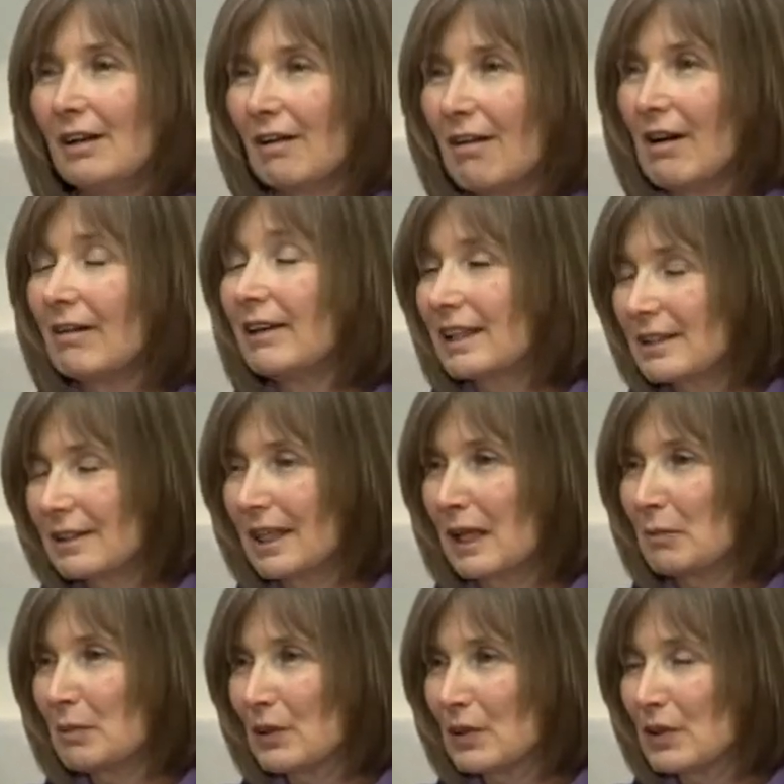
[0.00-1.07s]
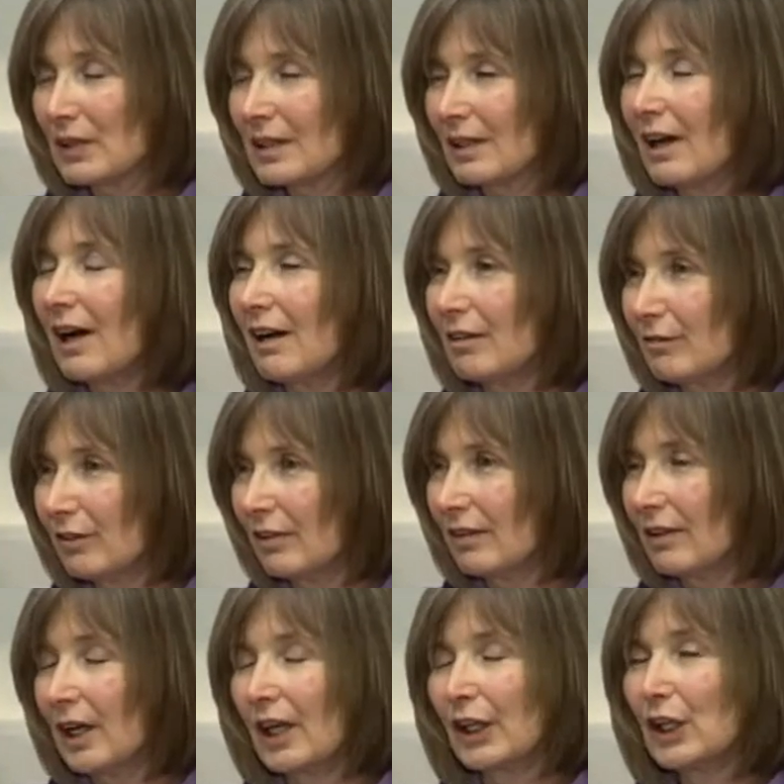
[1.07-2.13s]
are examples of
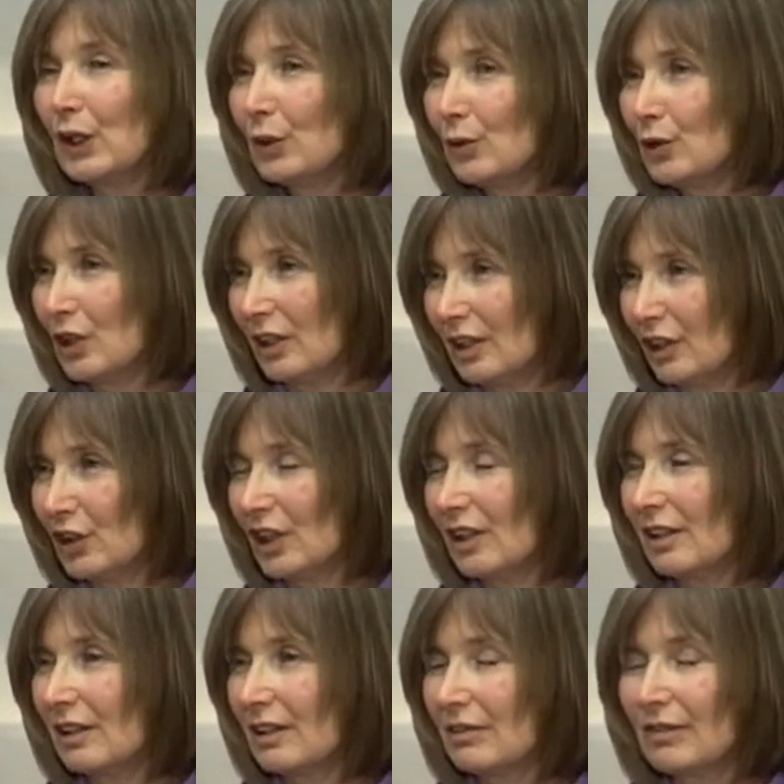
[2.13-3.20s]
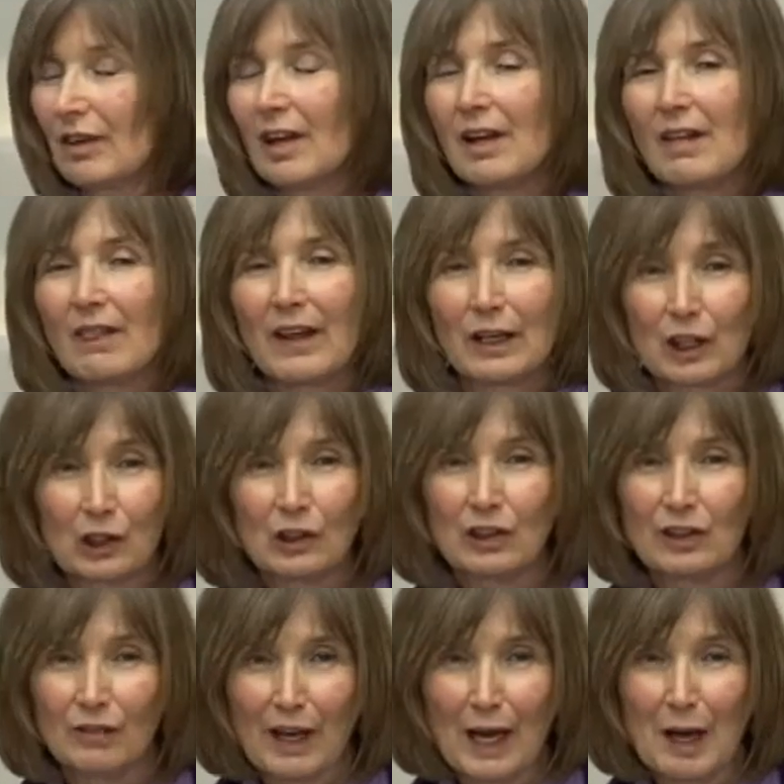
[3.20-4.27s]
a huge initiative that couldn't
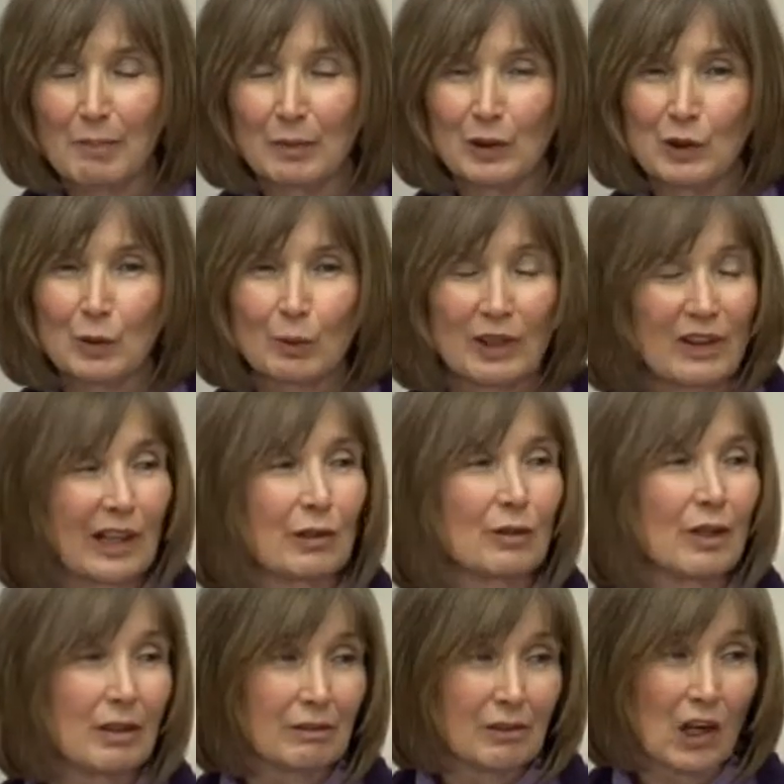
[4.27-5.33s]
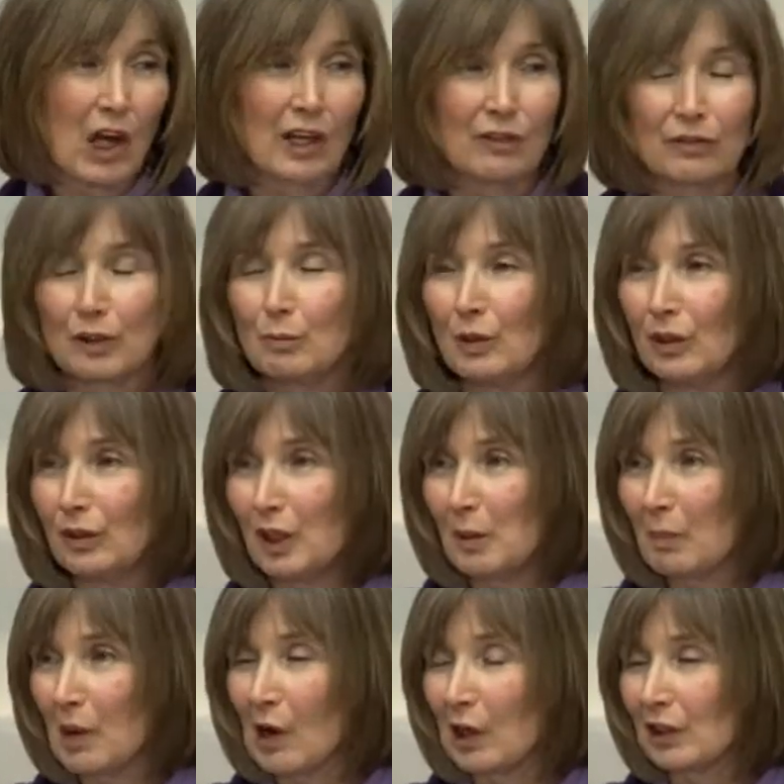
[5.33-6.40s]
have happened without a lot of community
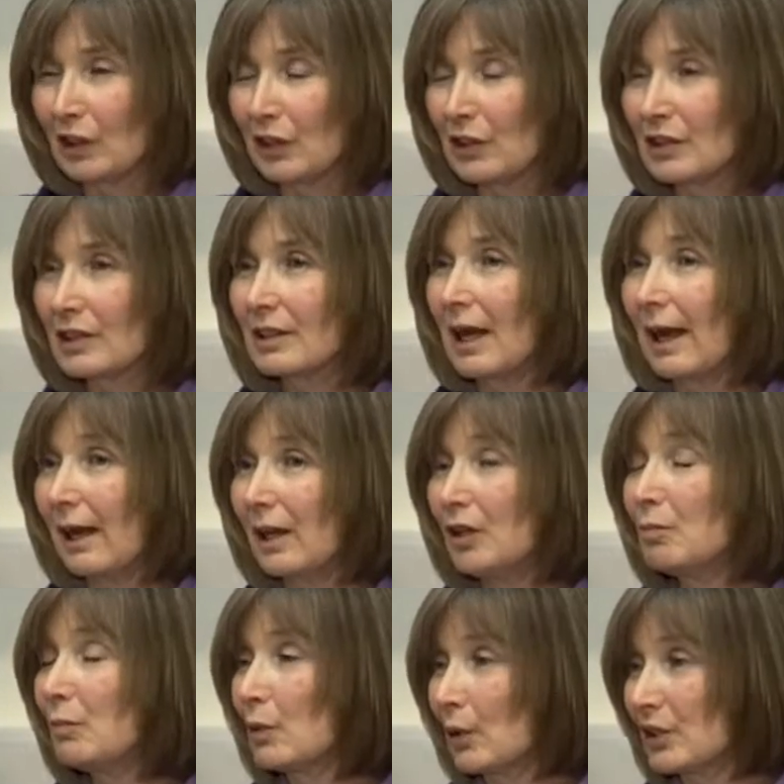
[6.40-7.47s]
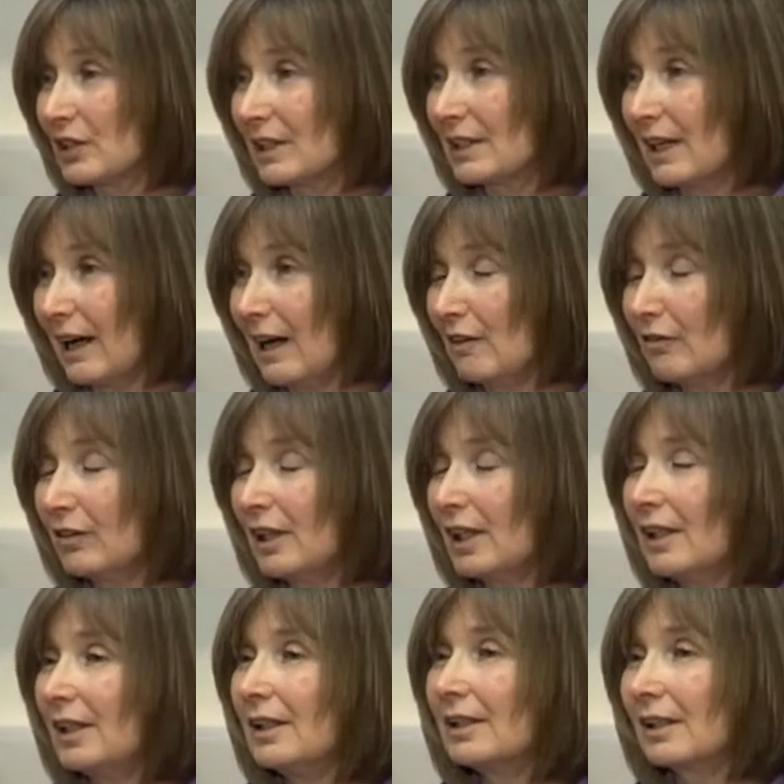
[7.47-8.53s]
partners and board staff
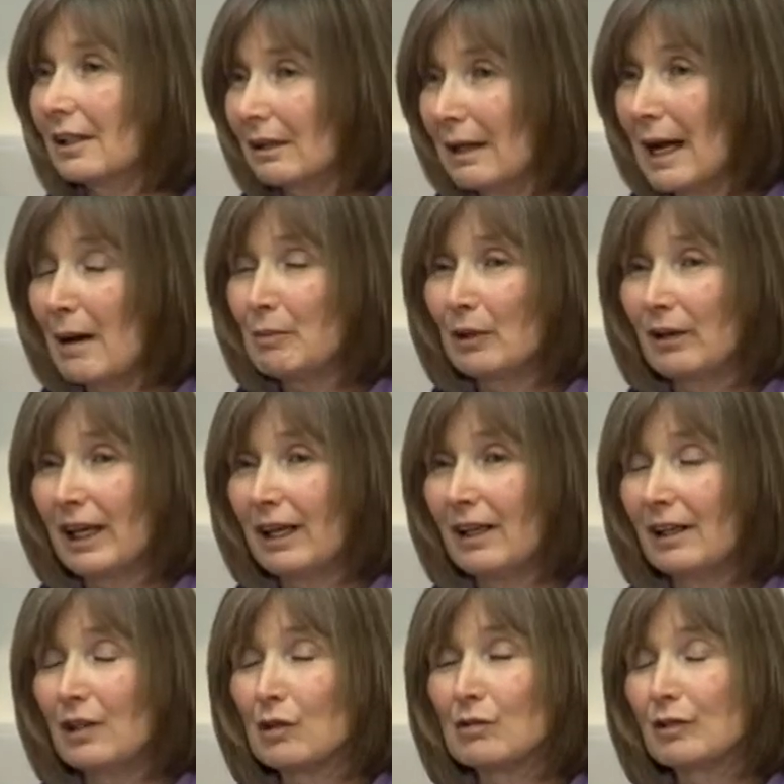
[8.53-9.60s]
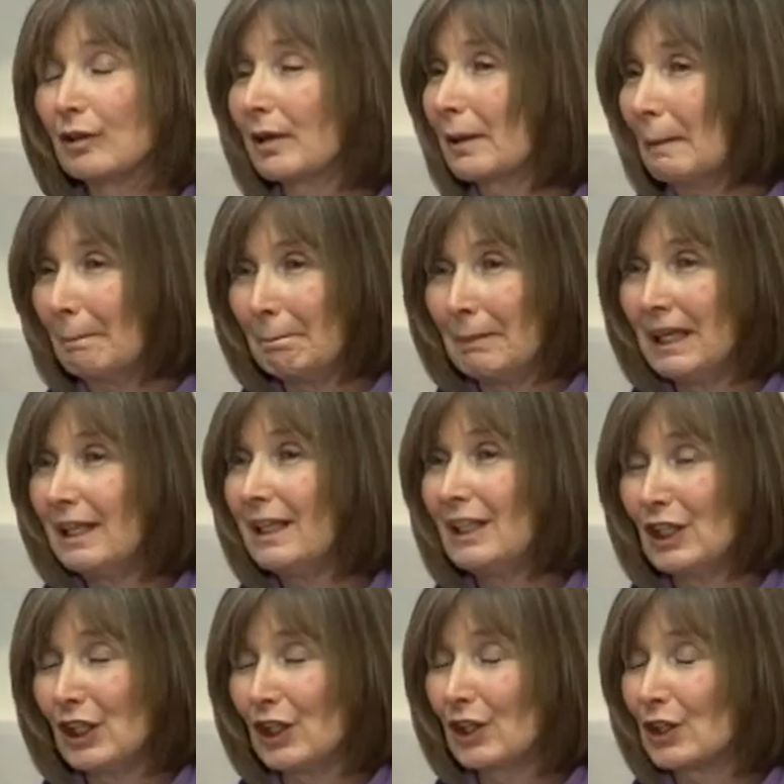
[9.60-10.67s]
collaborating over many
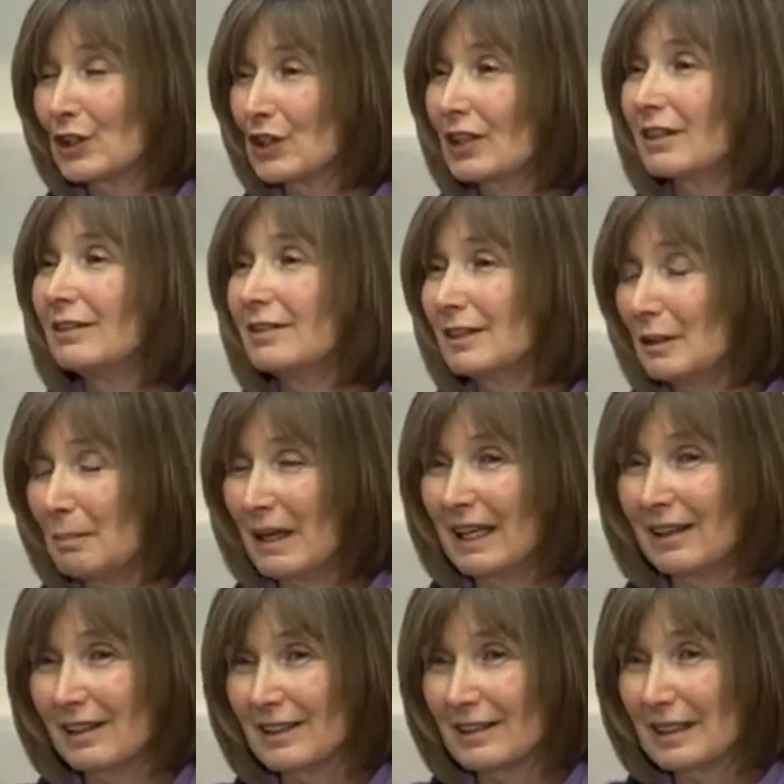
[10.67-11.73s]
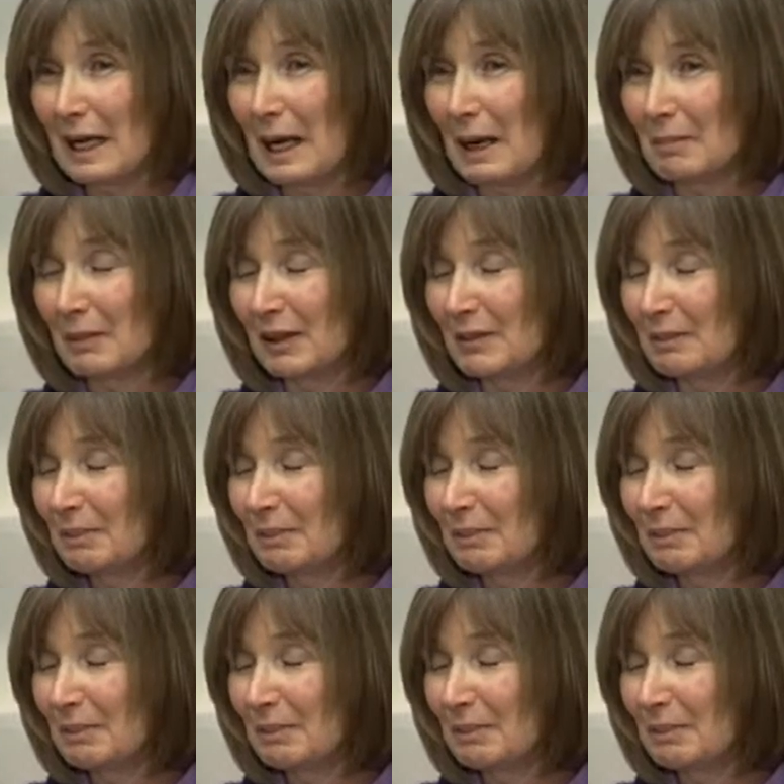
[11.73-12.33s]
years to make this happen.